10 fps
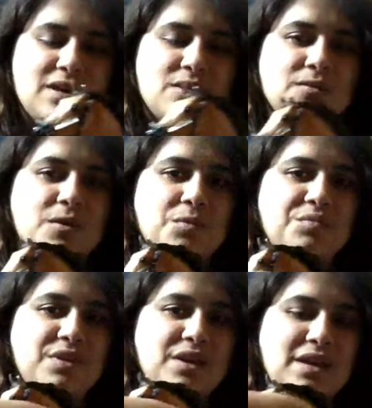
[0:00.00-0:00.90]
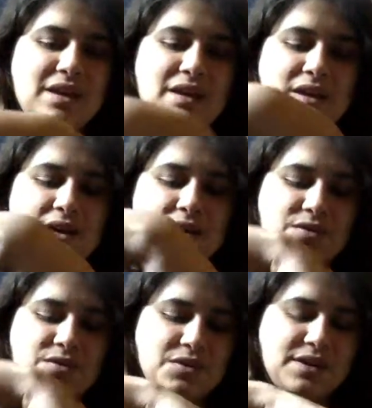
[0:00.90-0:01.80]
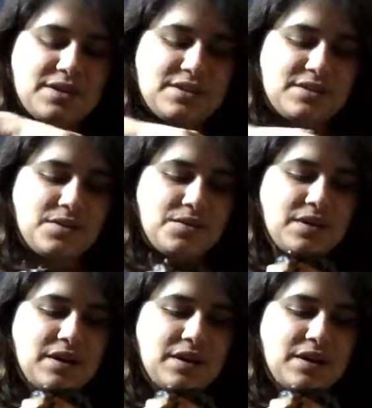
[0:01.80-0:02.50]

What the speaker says: rope of sorts, so